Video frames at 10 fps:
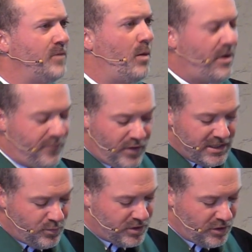All my
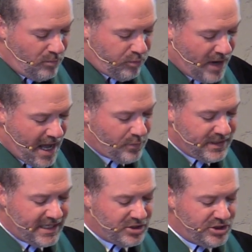friends were so proud
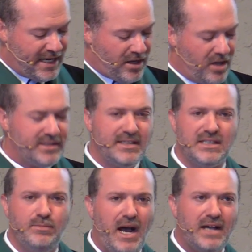when they could check all
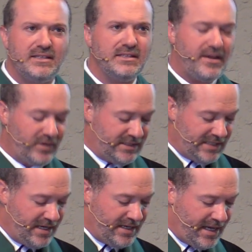6 boxes every
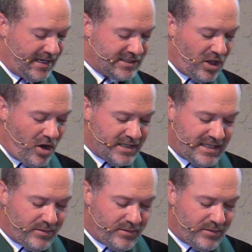Sunday. As long as they